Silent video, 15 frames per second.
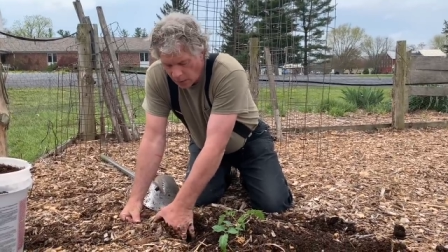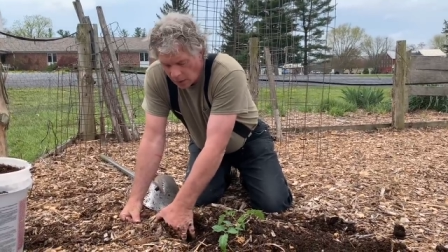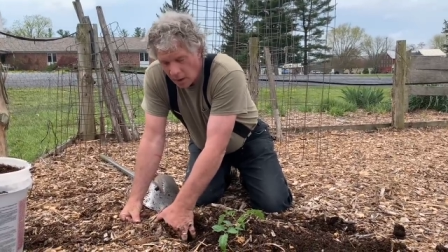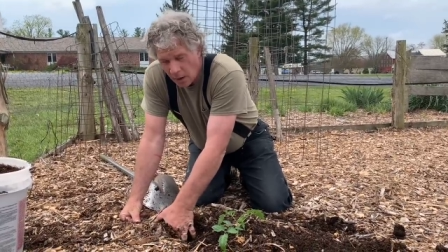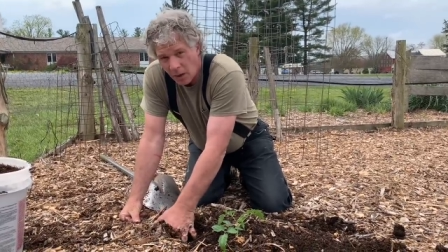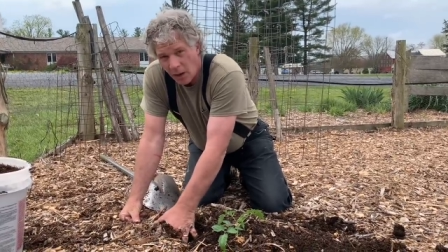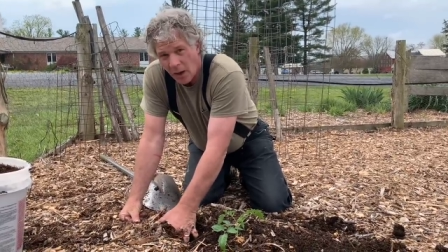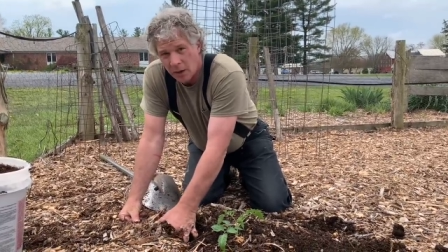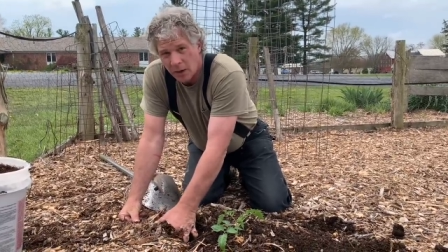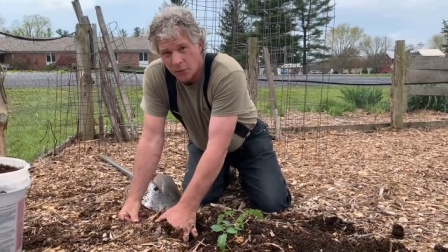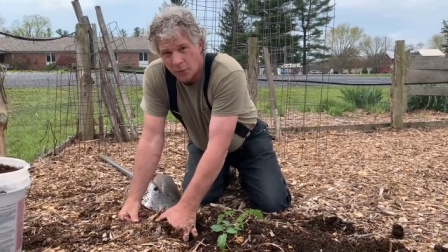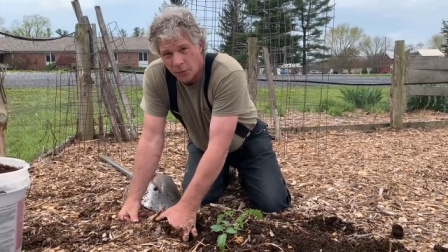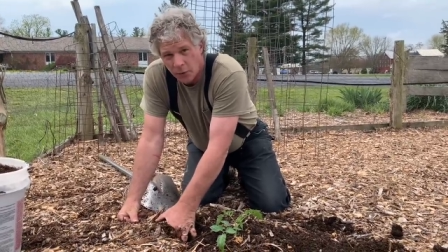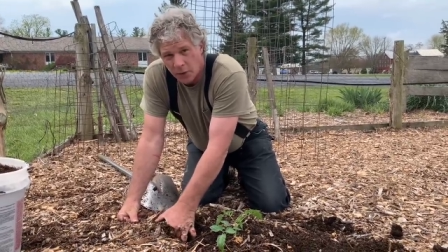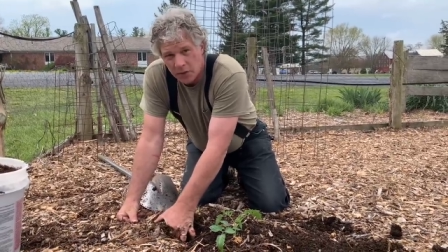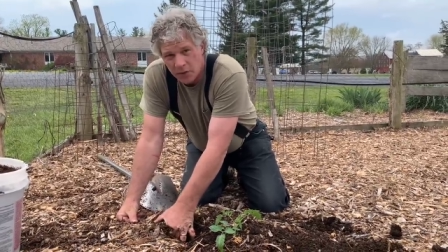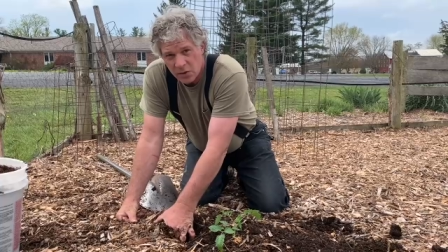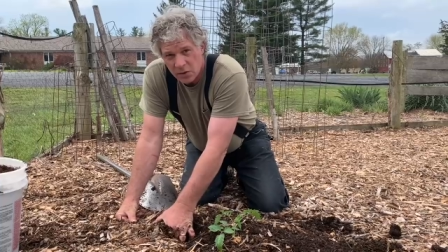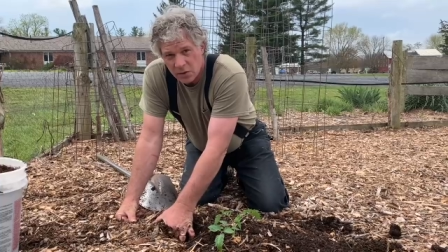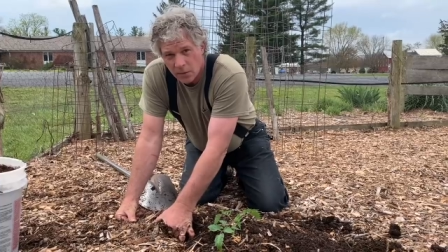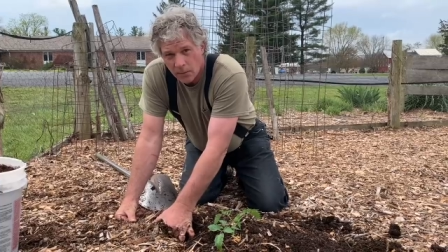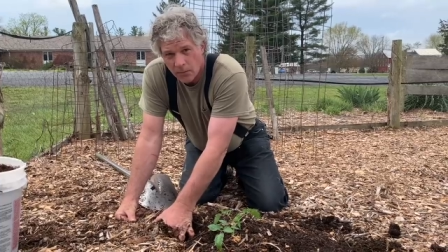and, and it
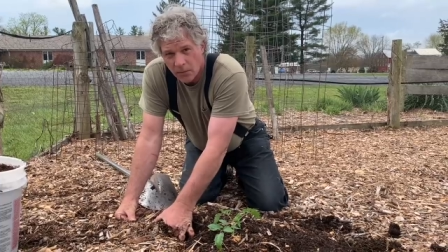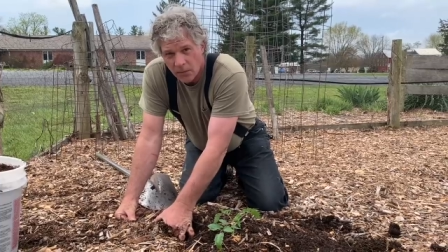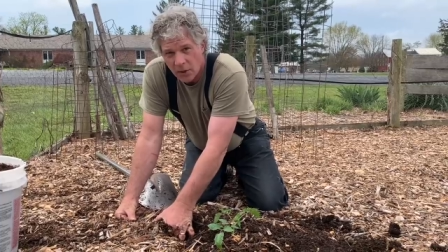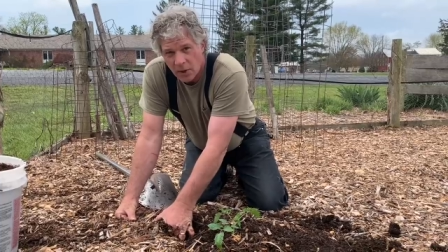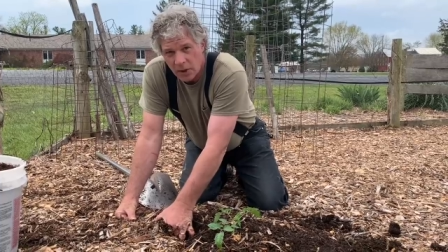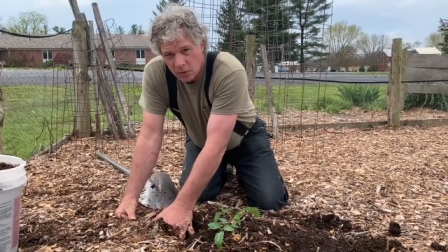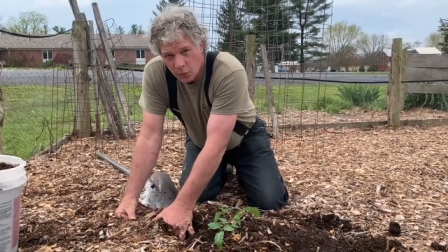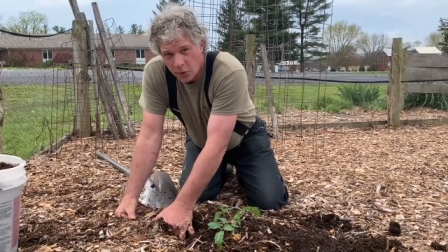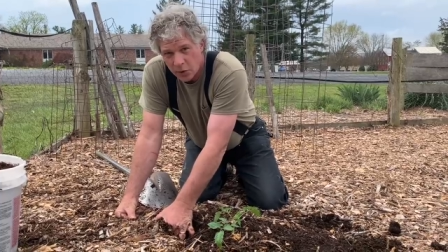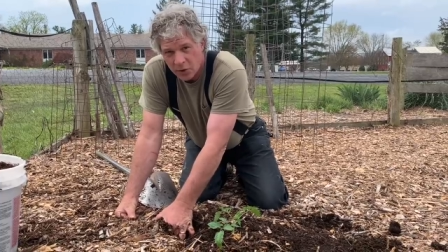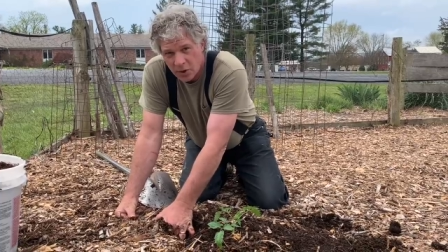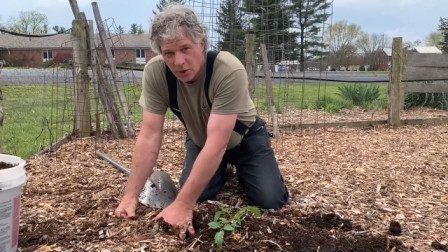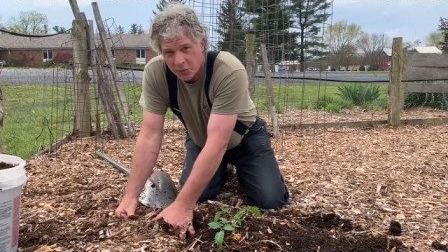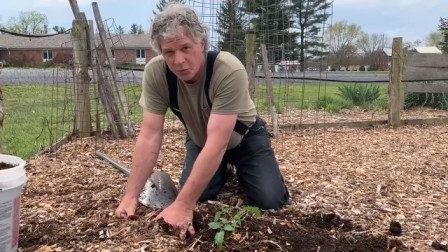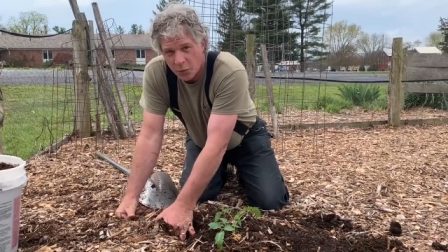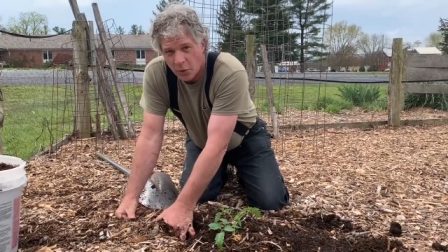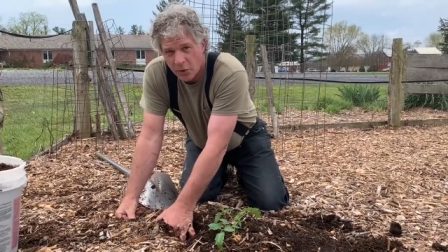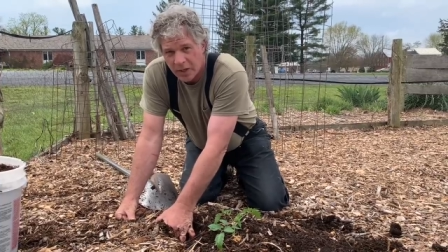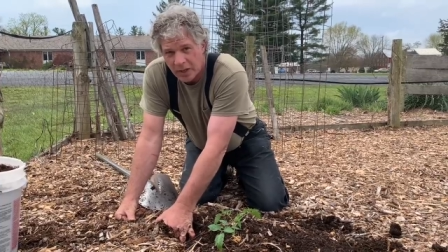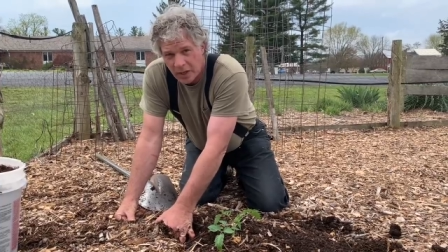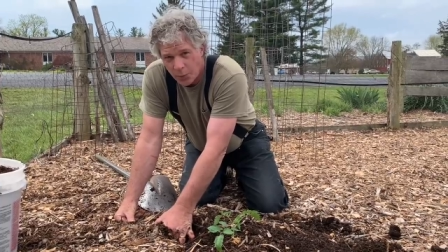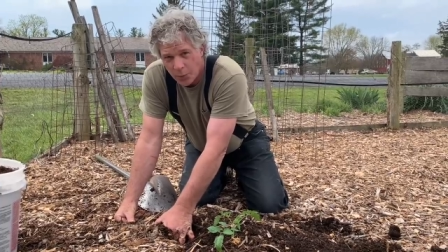freezes, these wood chips will
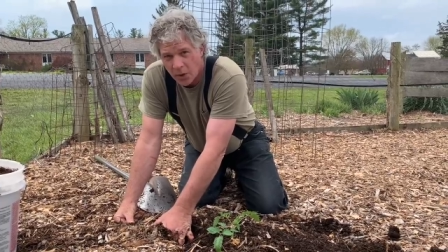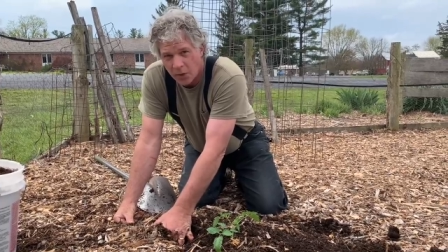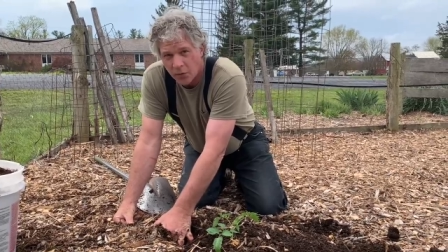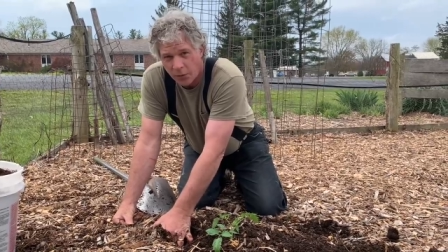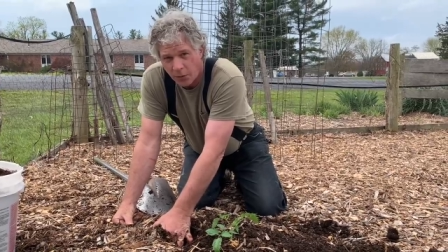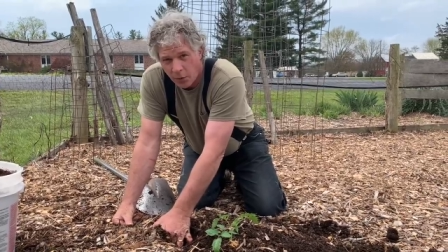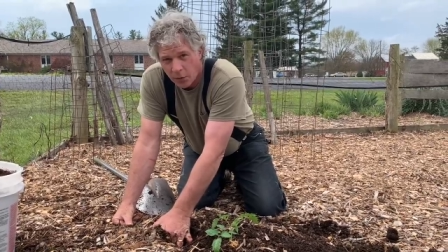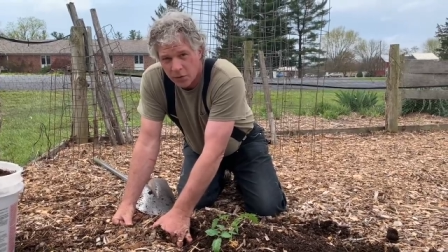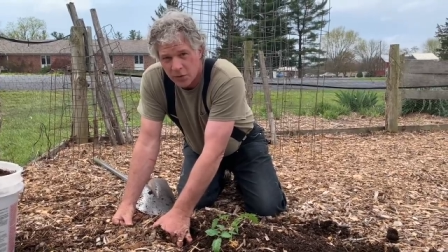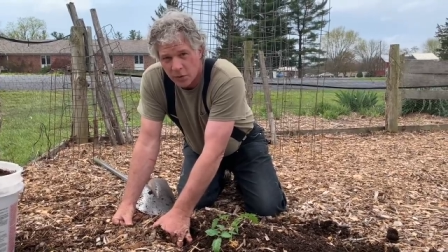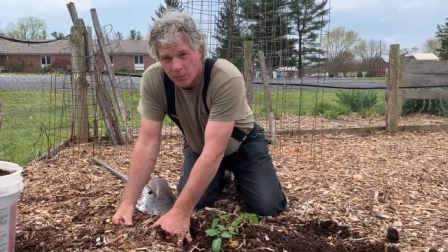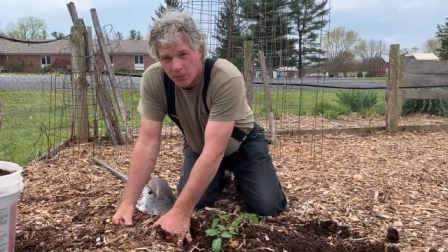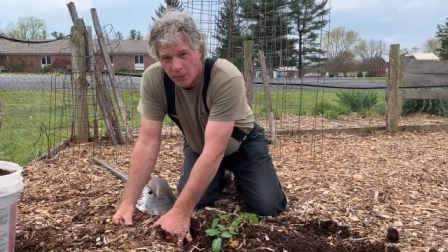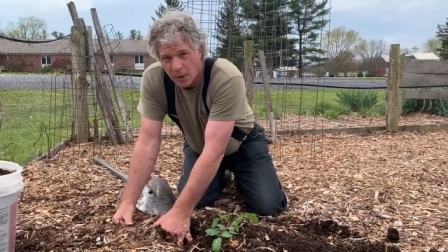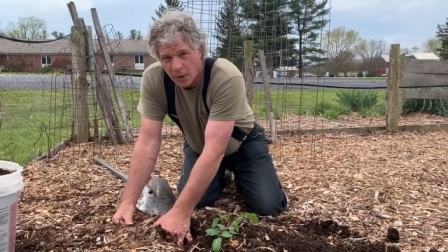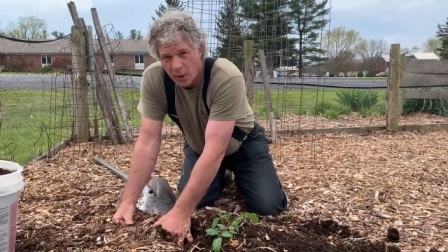keep it frozen.